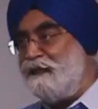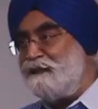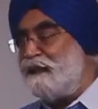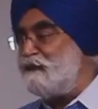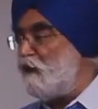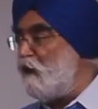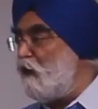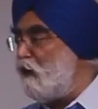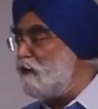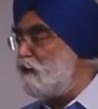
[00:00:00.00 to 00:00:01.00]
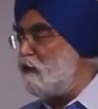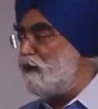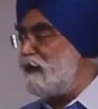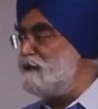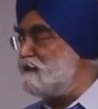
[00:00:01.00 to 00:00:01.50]
that all your
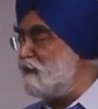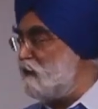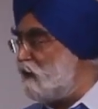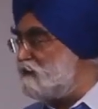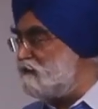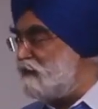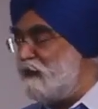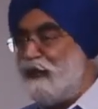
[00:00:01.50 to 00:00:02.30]
rights are yours